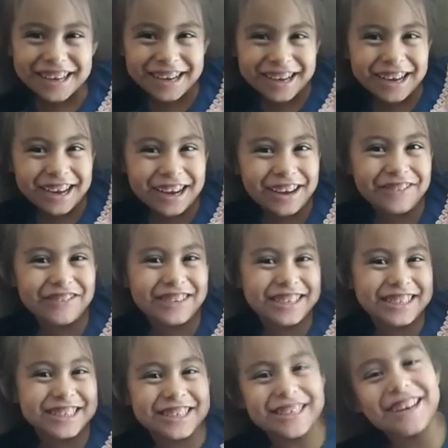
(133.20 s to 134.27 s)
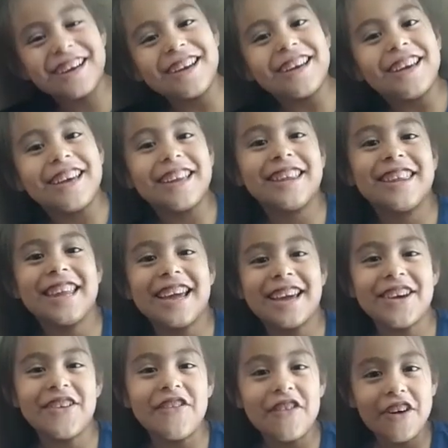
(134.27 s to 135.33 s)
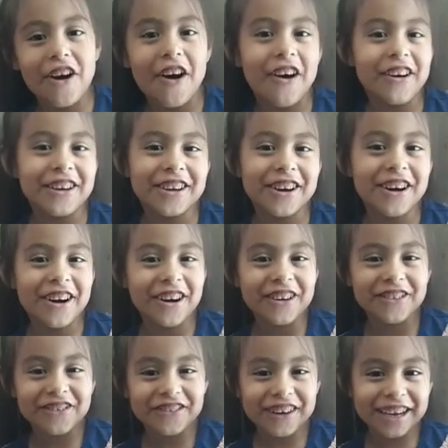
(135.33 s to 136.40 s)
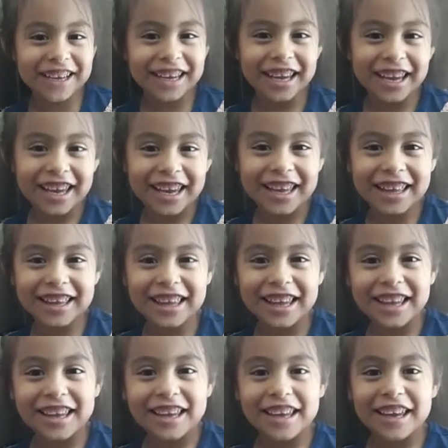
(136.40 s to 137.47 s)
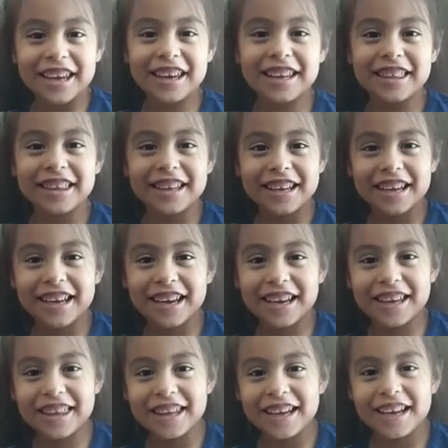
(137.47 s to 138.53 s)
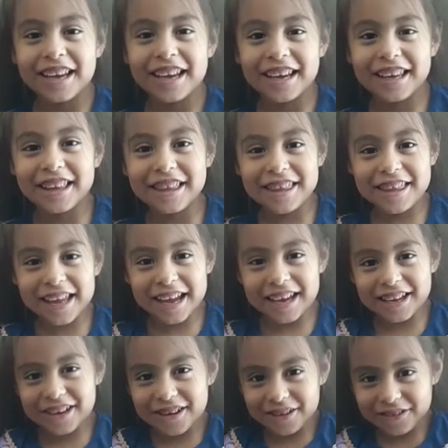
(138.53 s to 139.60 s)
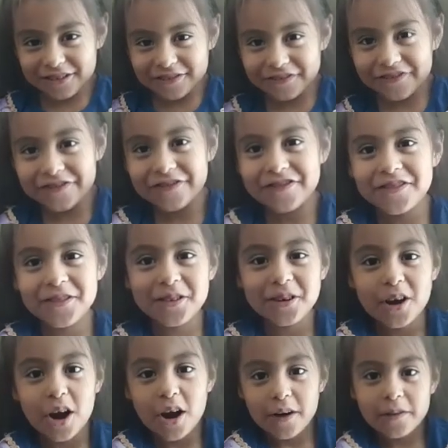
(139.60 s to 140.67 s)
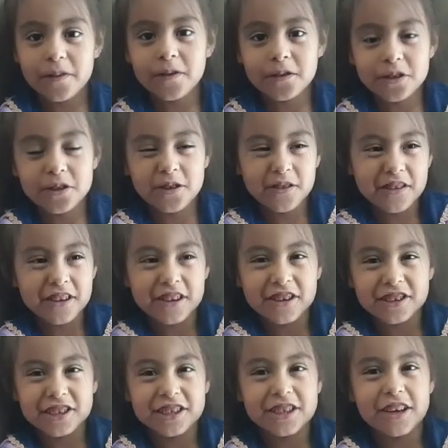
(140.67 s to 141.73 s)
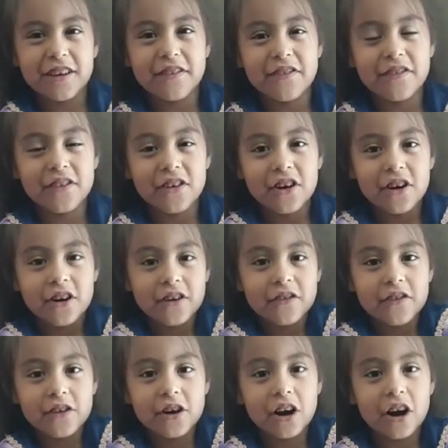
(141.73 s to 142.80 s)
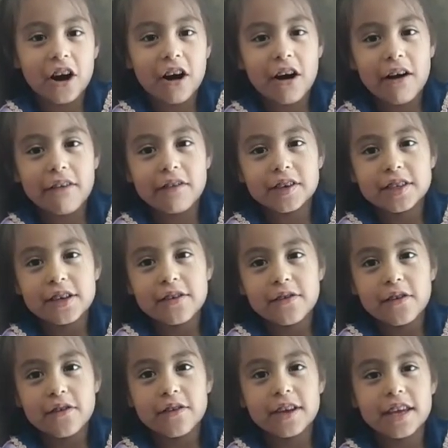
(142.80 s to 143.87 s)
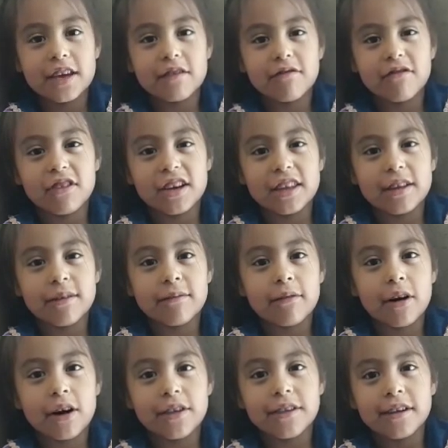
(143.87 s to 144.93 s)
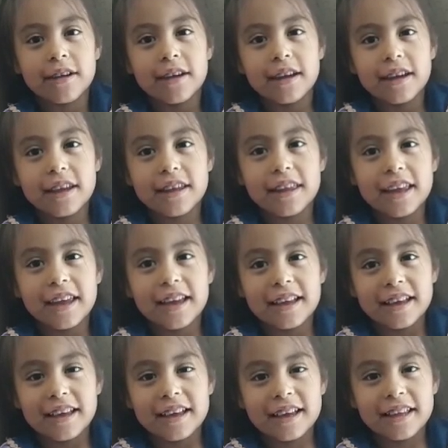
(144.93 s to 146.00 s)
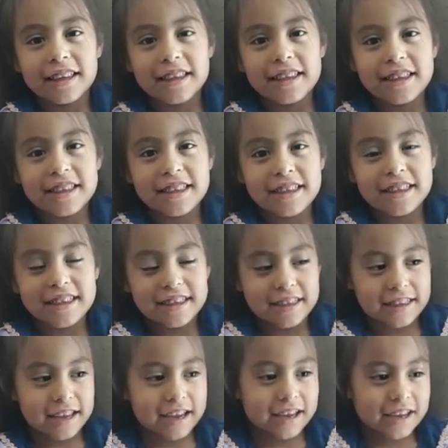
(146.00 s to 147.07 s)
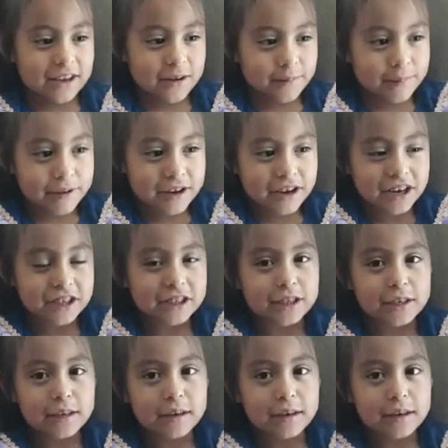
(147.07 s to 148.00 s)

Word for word: Uh, I'm you and thank you for all your hard work and and, and, and thank you for, for doing this stuff for, for all of us. We can learn a lot, and and thank you because